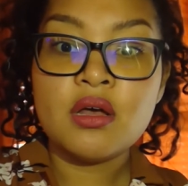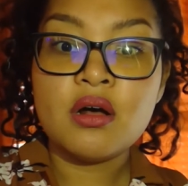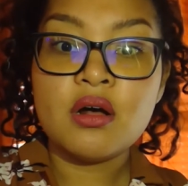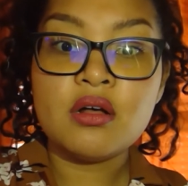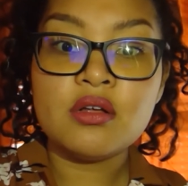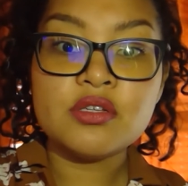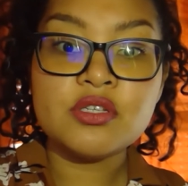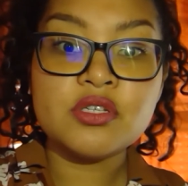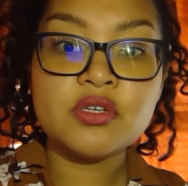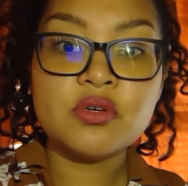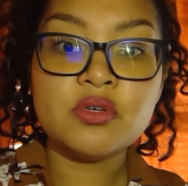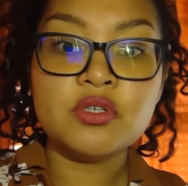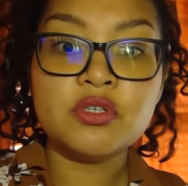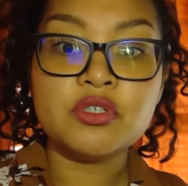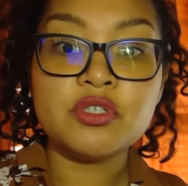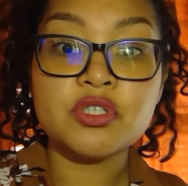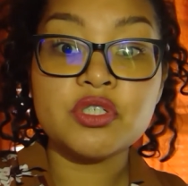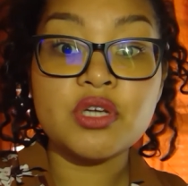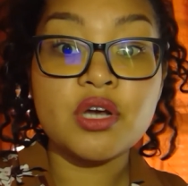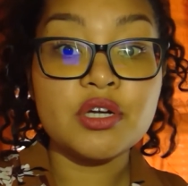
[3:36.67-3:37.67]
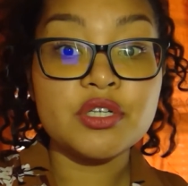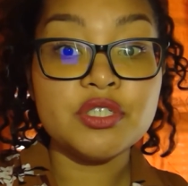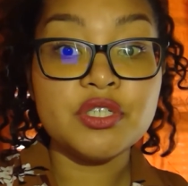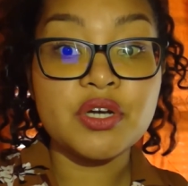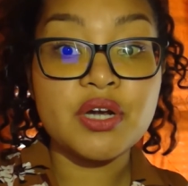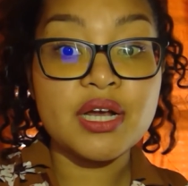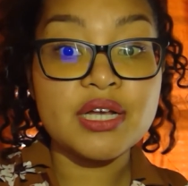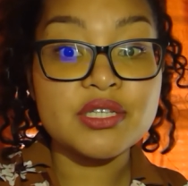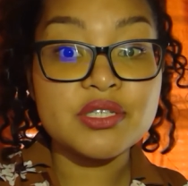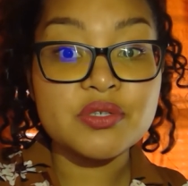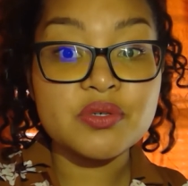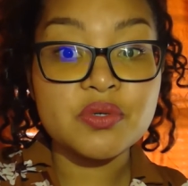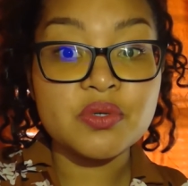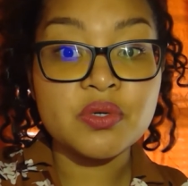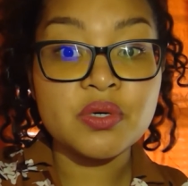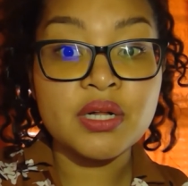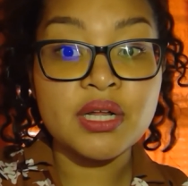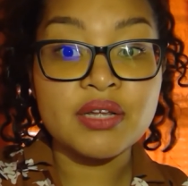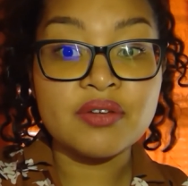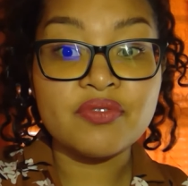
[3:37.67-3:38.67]
Also, you should talk to your high
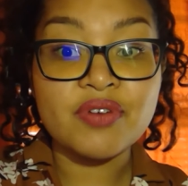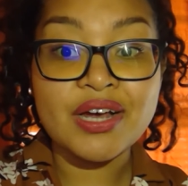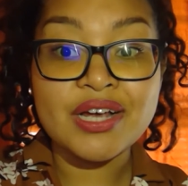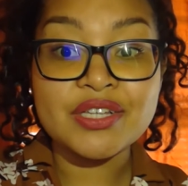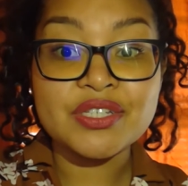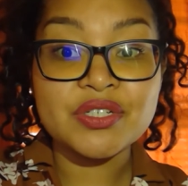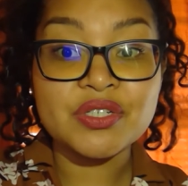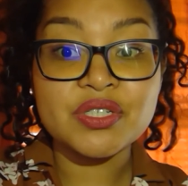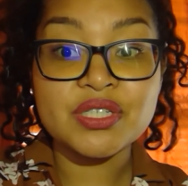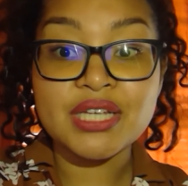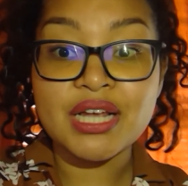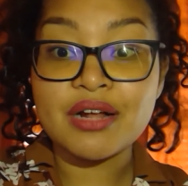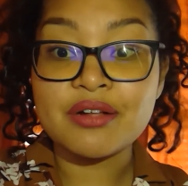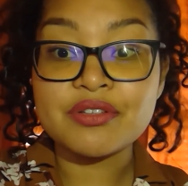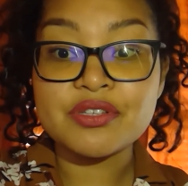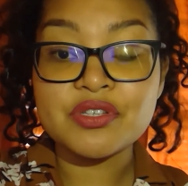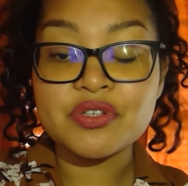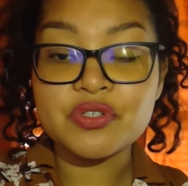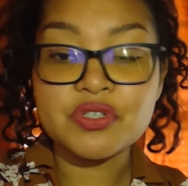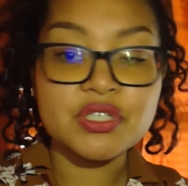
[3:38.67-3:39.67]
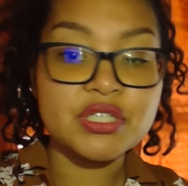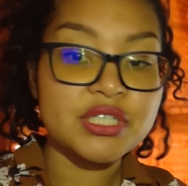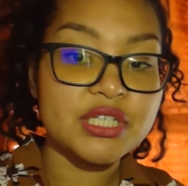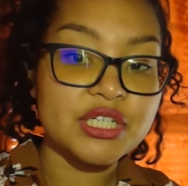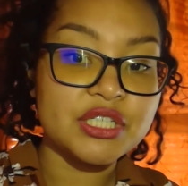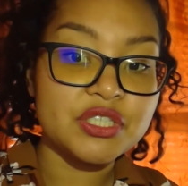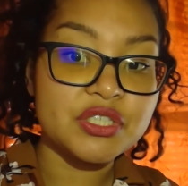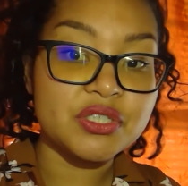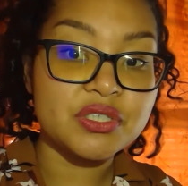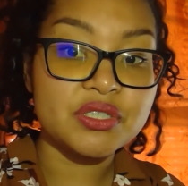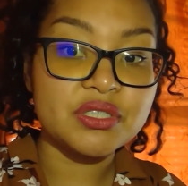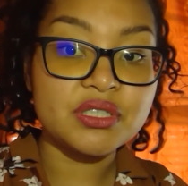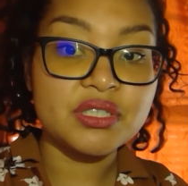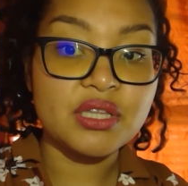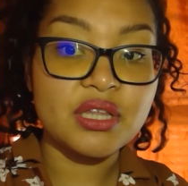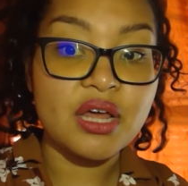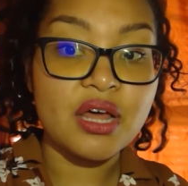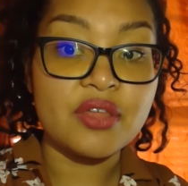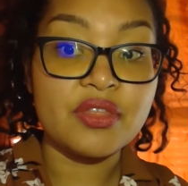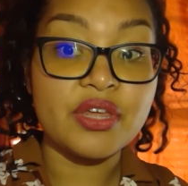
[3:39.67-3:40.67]
school advisors, counselors, and teachers.
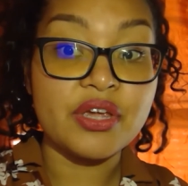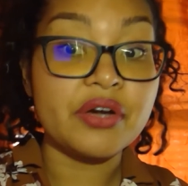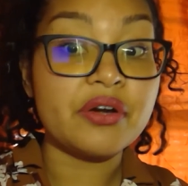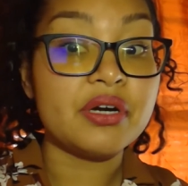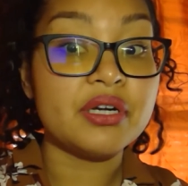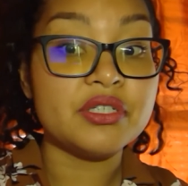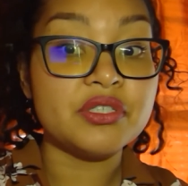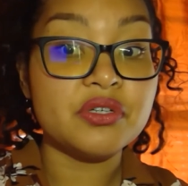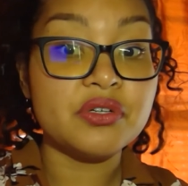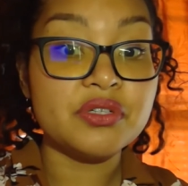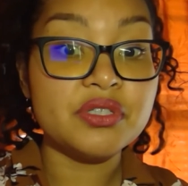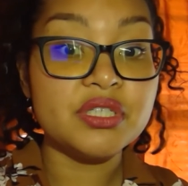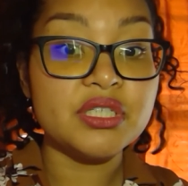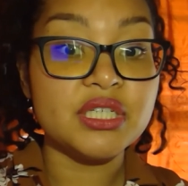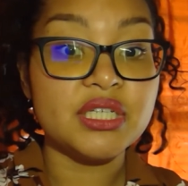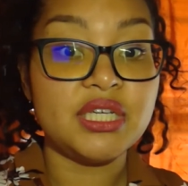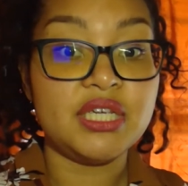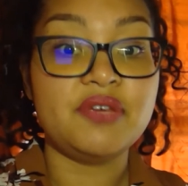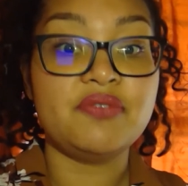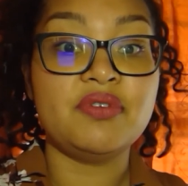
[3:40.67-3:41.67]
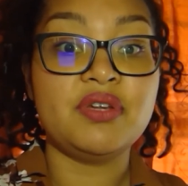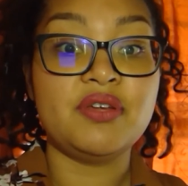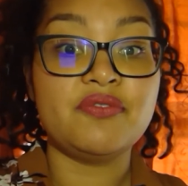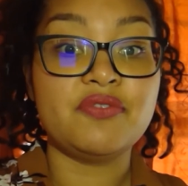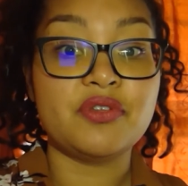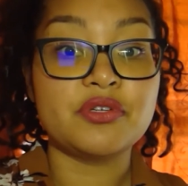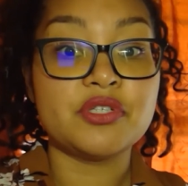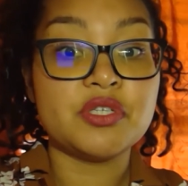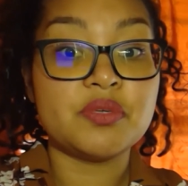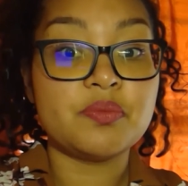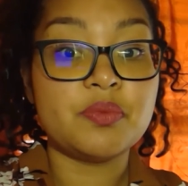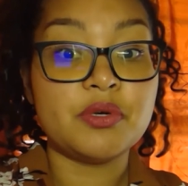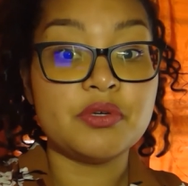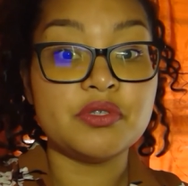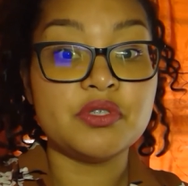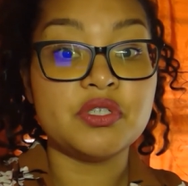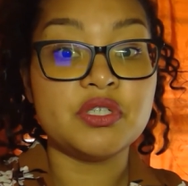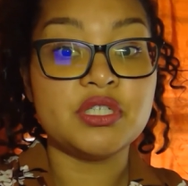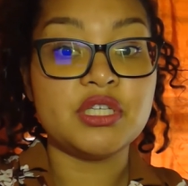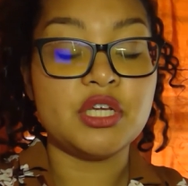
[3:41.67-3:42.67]
They are adults, and even if they're
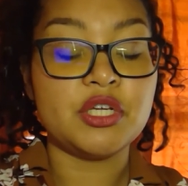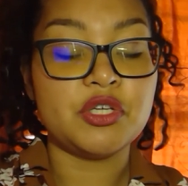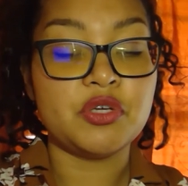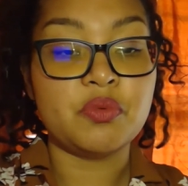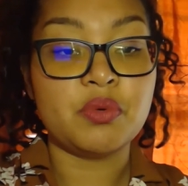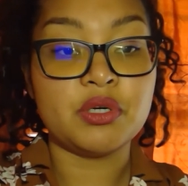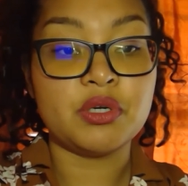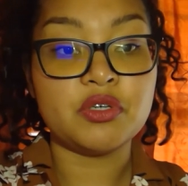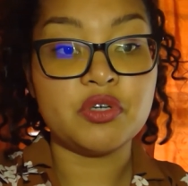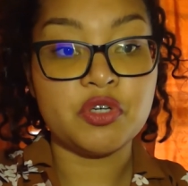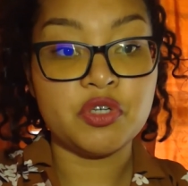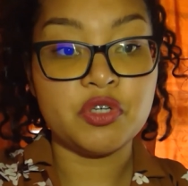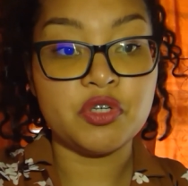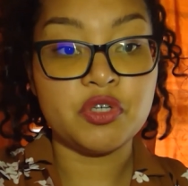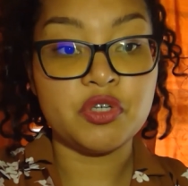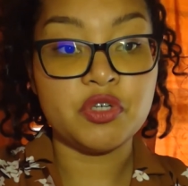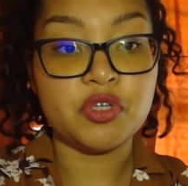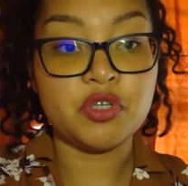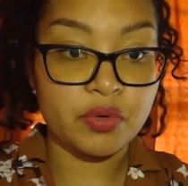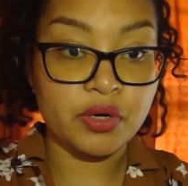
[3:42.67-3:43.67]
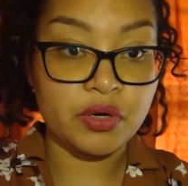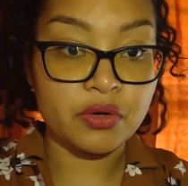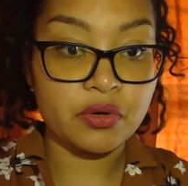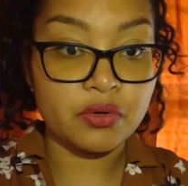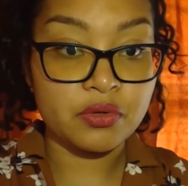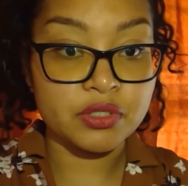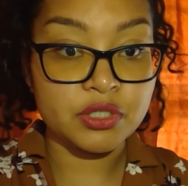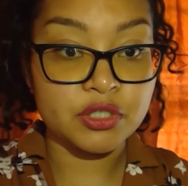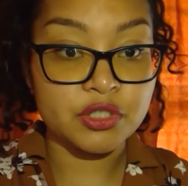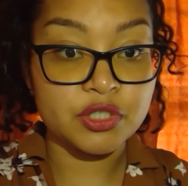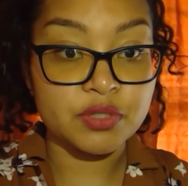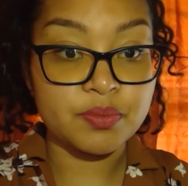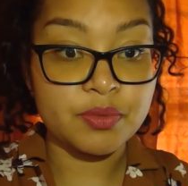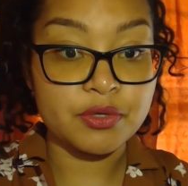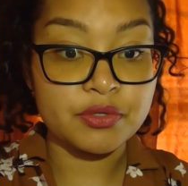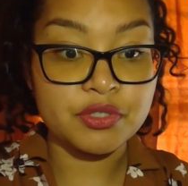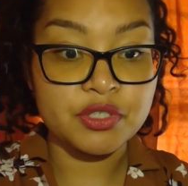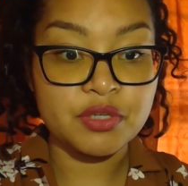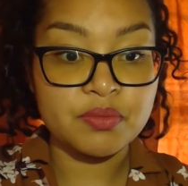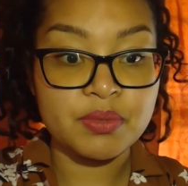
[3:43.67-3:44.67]
supposed to tell you what your career goals are
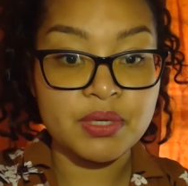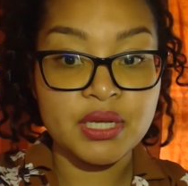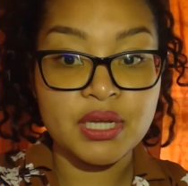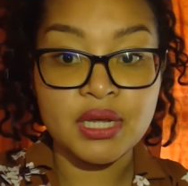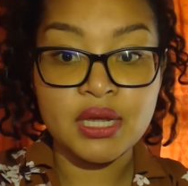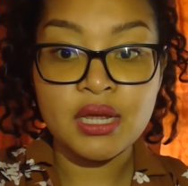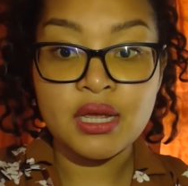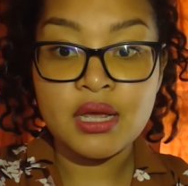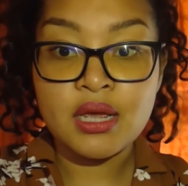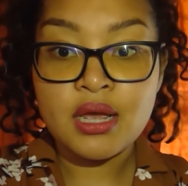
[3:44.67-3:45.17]
supposed to be,